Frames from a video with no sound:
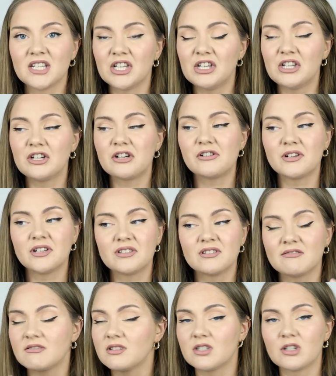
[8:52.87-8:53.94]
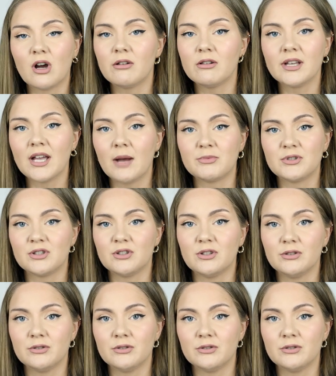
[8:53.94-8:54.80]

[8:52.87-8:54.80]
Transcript: Here, it's totally up to